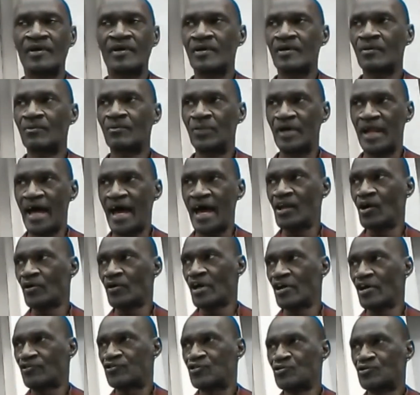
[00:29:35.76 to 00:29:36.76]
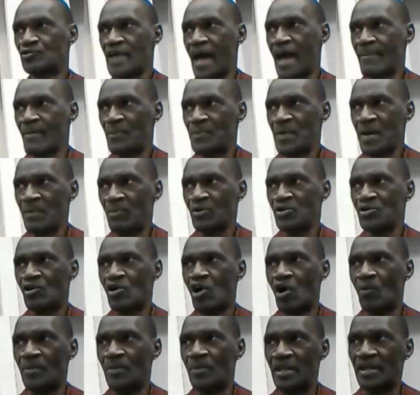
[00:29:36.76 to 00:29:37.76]
But I know there's two type of people you're
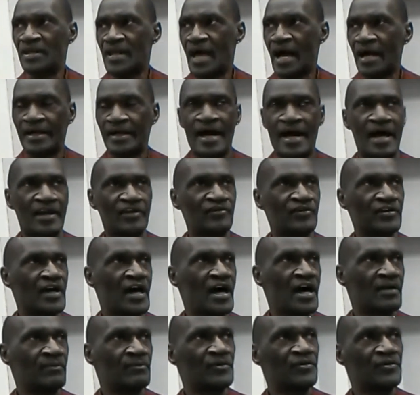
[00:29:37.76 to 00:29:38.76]
going to meet in narcotics anonymous.